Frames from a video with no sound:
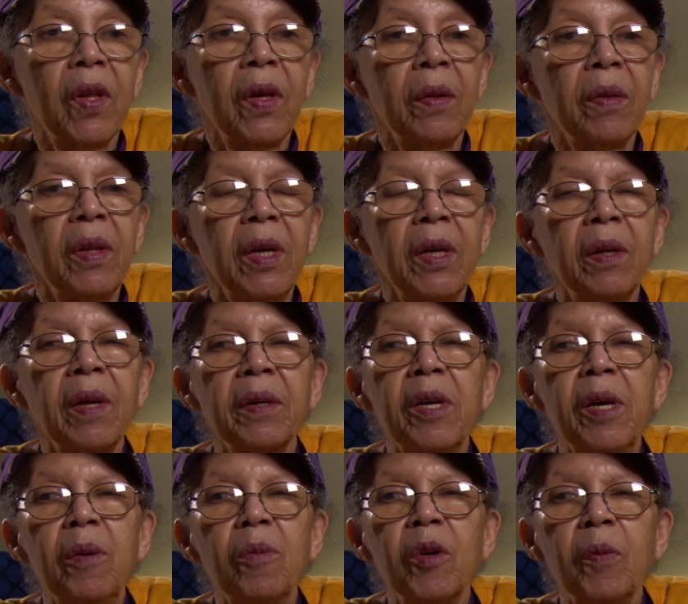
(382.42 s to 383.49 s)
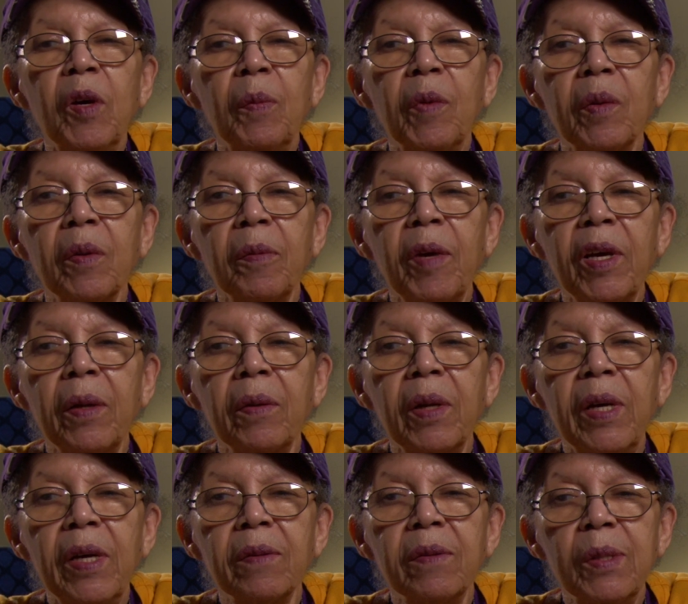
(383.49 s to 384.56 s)
And then I can't remember the man. They
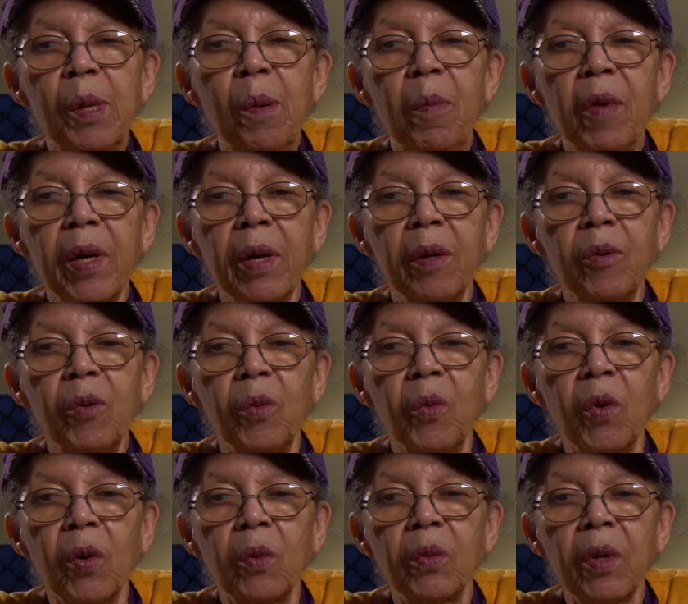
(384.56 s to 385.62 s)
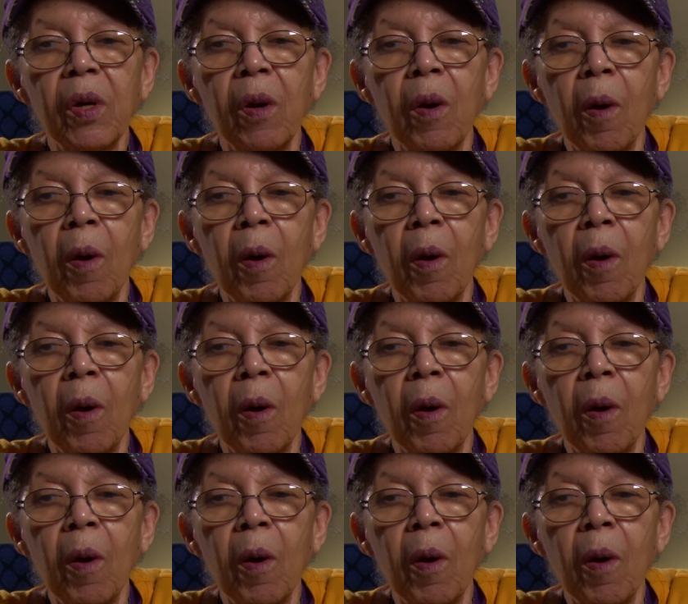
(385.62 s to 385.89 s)
had some man who wrote,